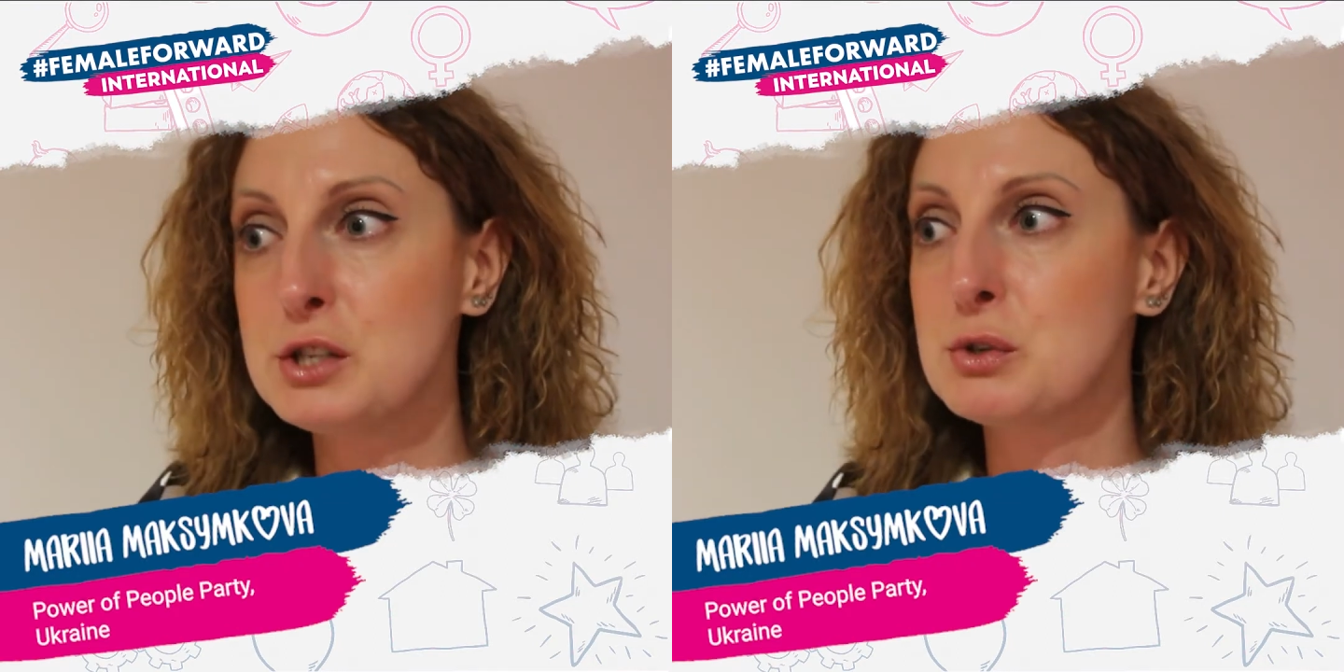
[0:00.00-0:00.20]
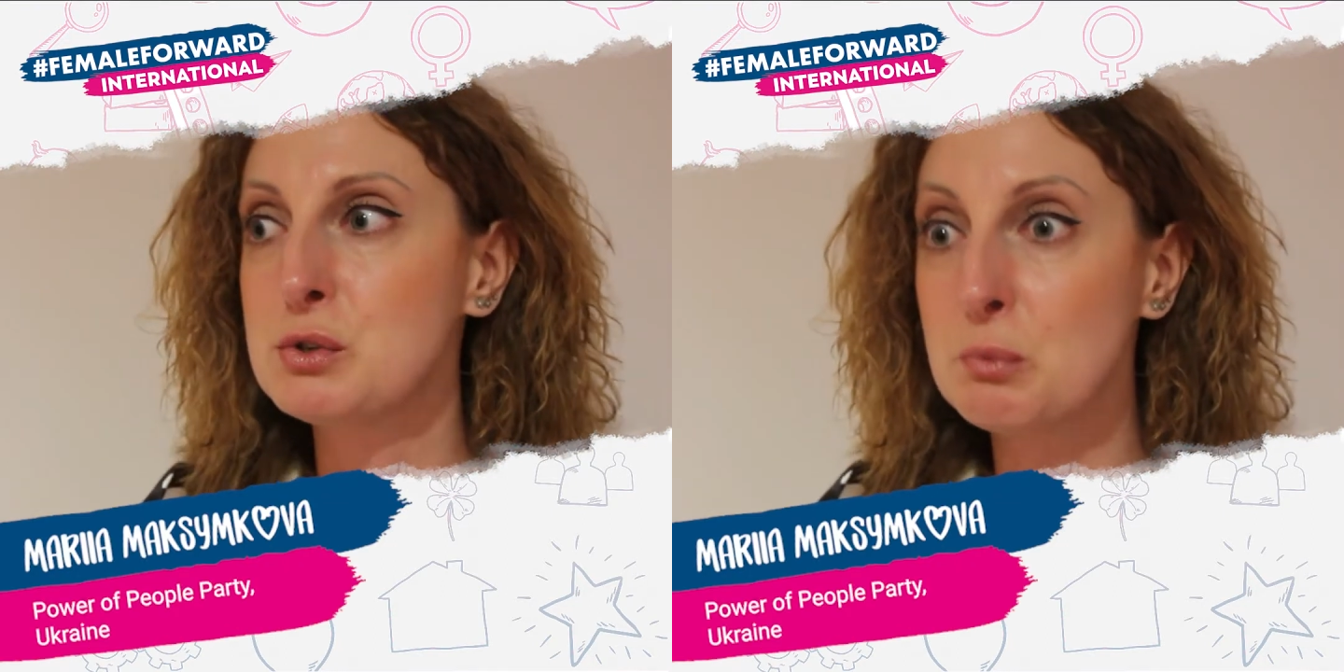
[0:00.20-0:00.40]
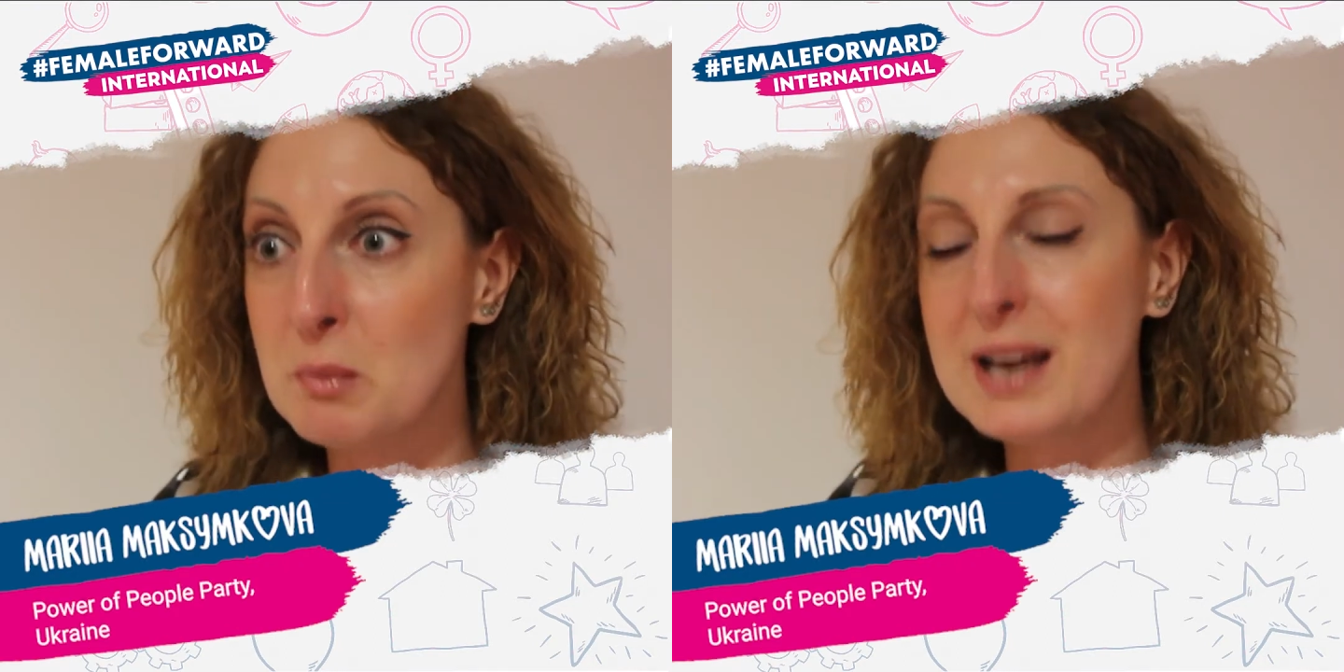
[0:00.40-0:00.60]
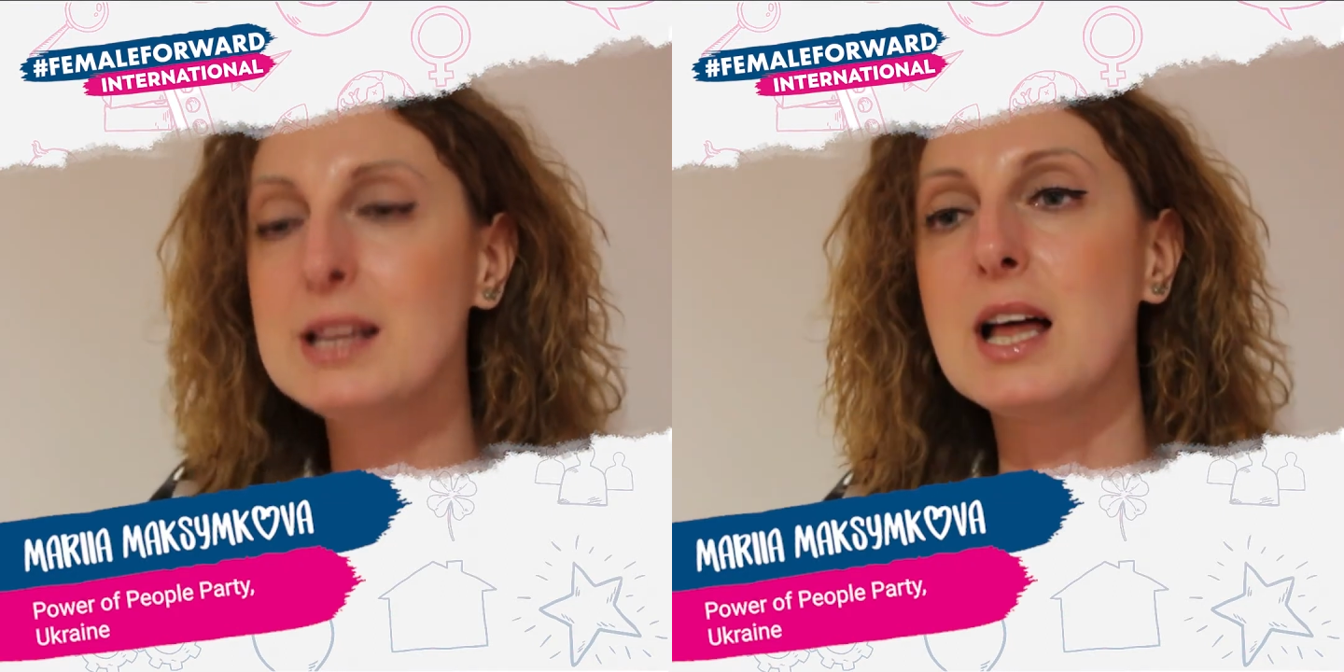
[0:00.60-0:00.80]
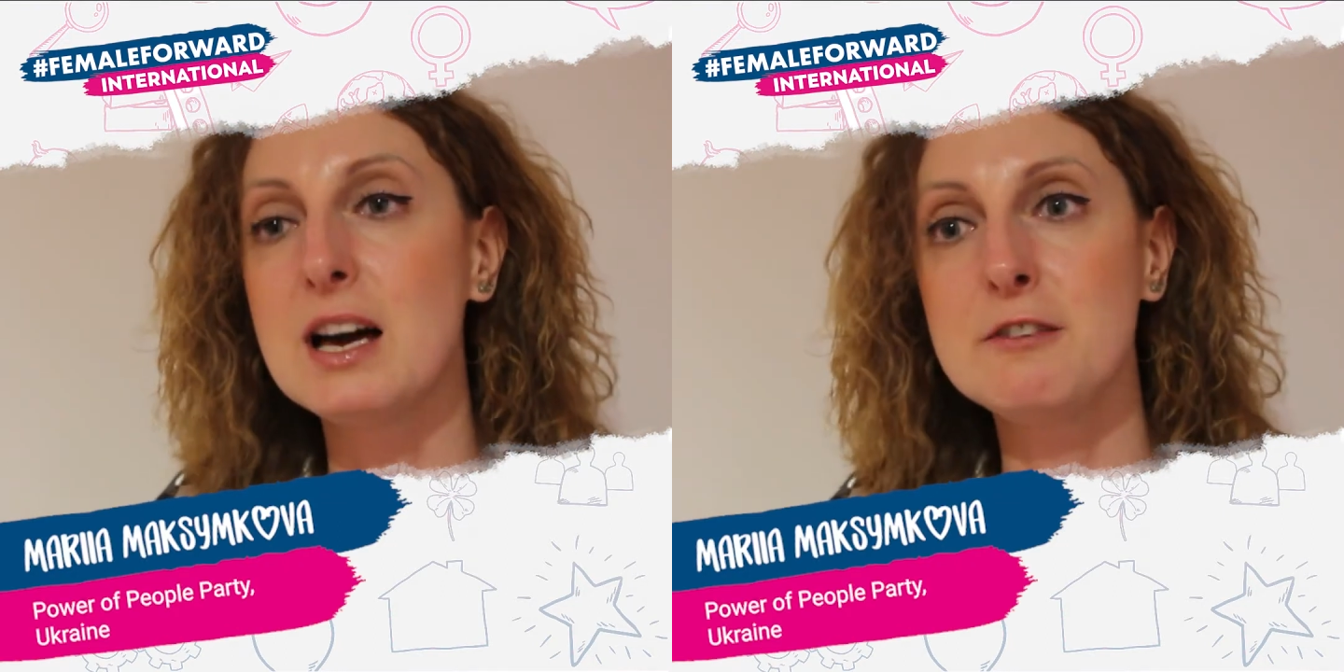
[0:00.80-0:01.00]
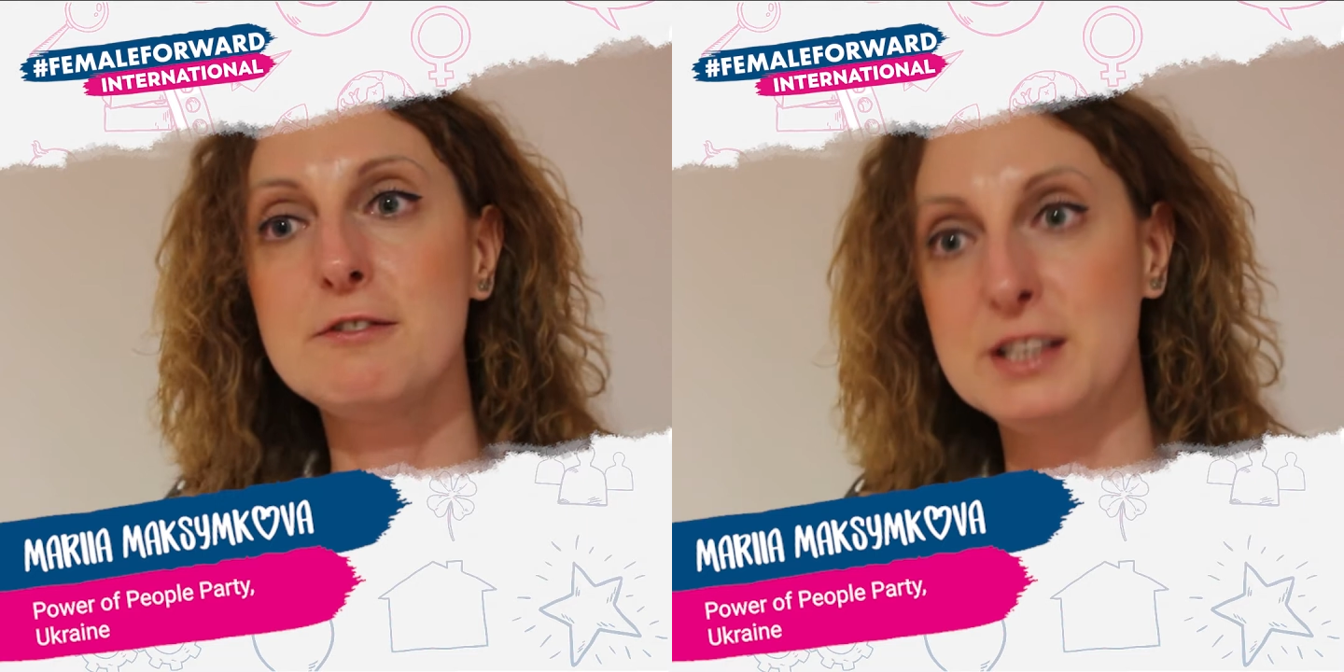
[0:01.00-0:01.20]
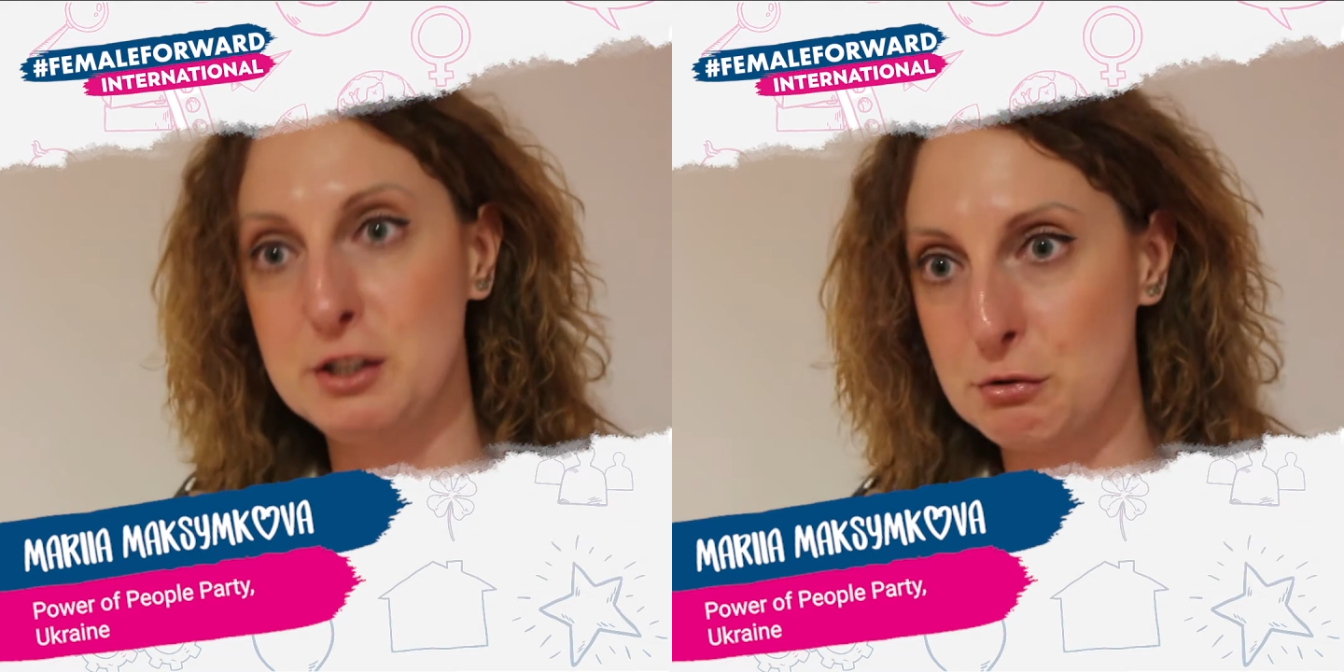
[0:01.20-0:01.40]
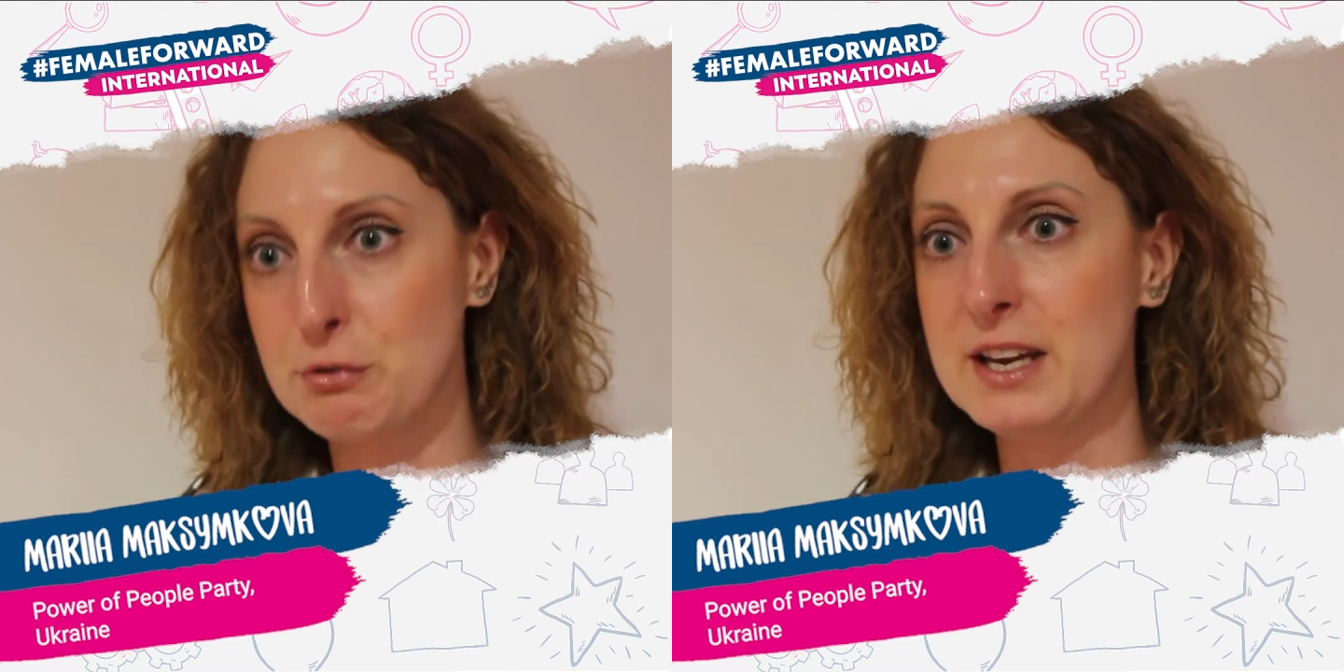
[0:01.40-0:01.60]
to do my life in
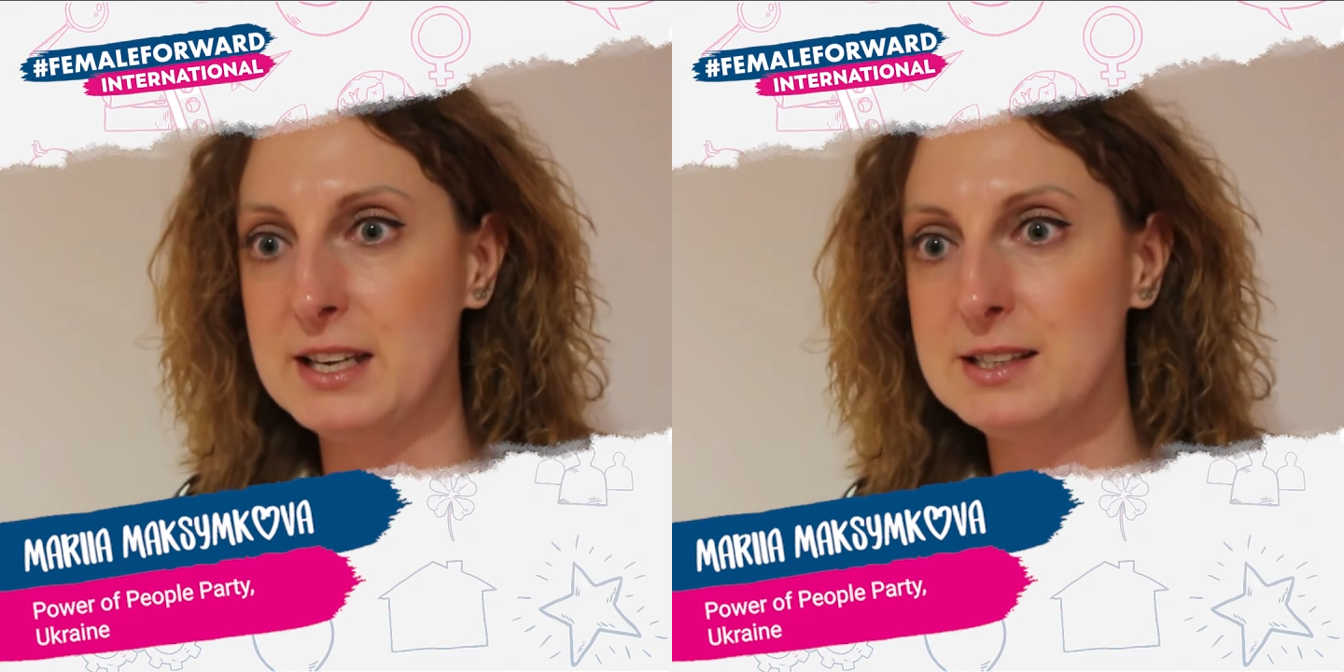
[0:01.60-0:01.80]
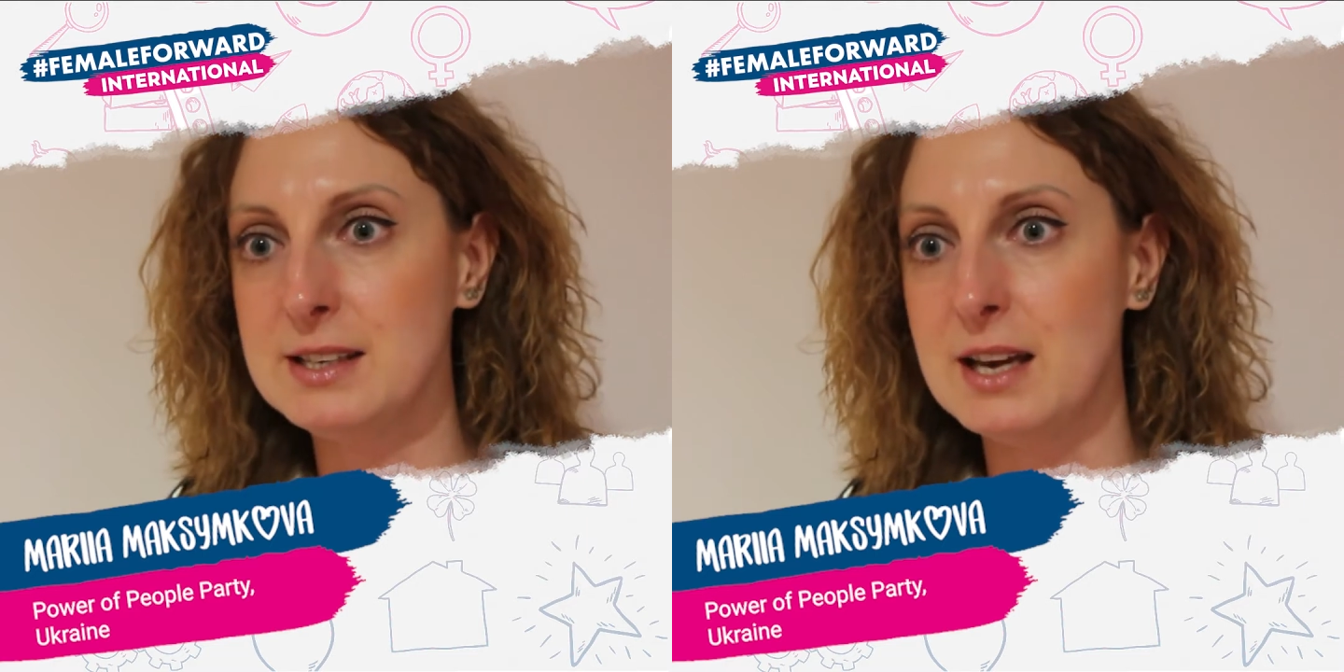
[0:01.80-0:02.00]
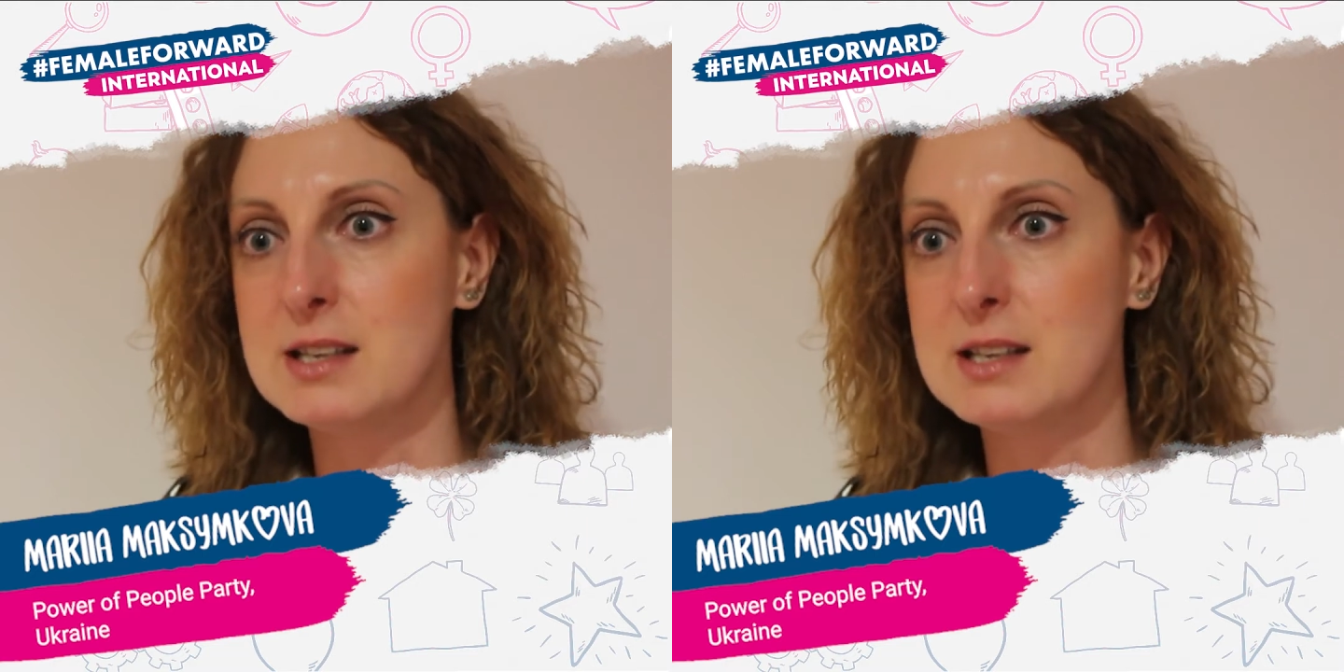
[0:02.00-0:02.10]
Ukraine